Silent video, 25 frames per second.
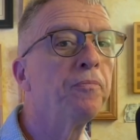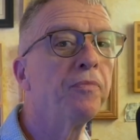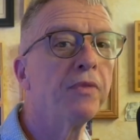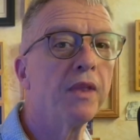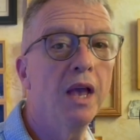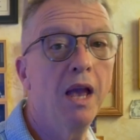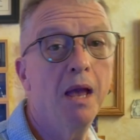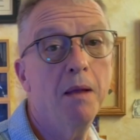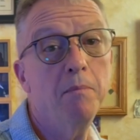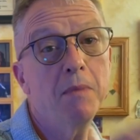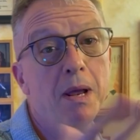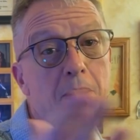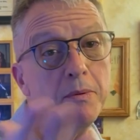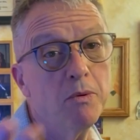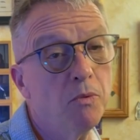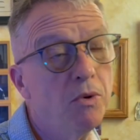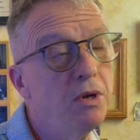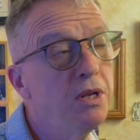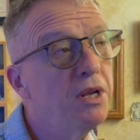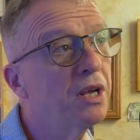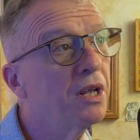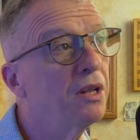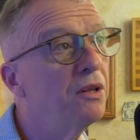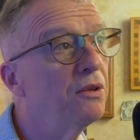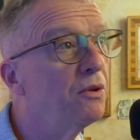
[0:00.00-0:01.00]
And maybe when
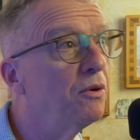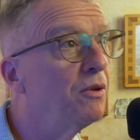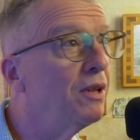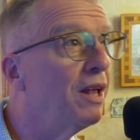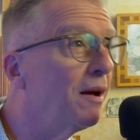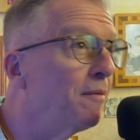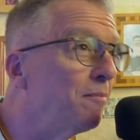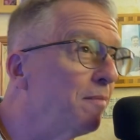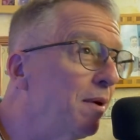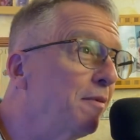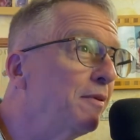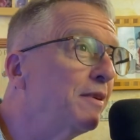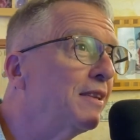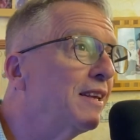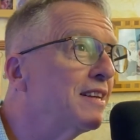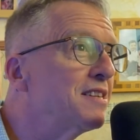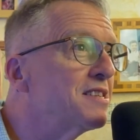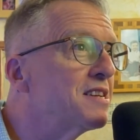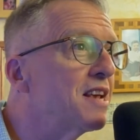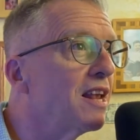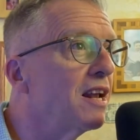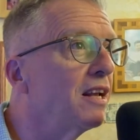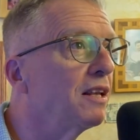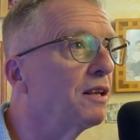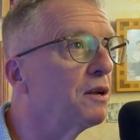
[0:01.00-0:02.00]
you can do that, maybe things
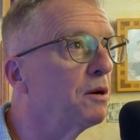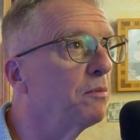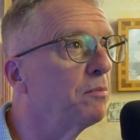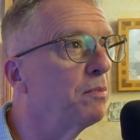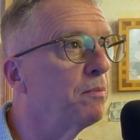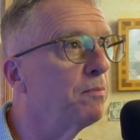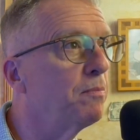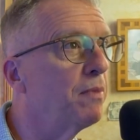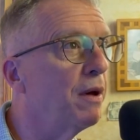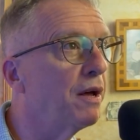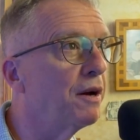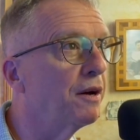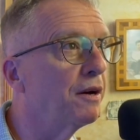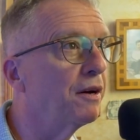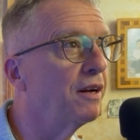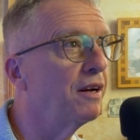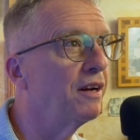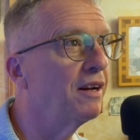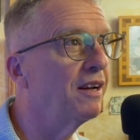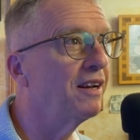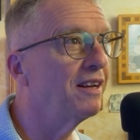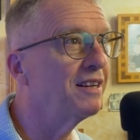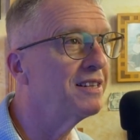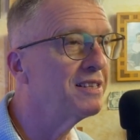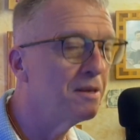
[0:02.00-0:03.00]
get a little bit better.
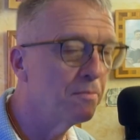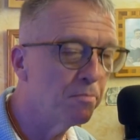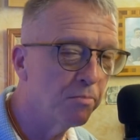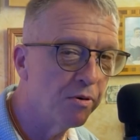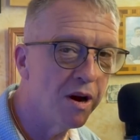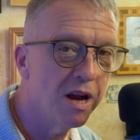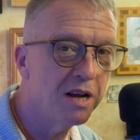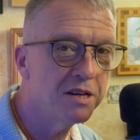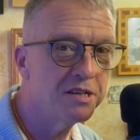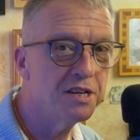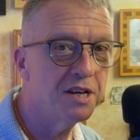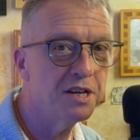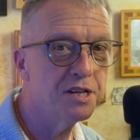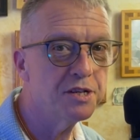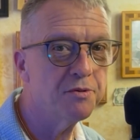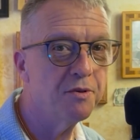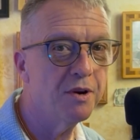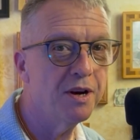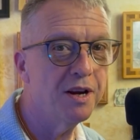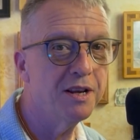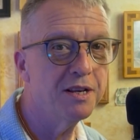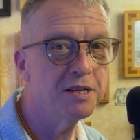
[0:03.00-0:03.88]
It's a process, right?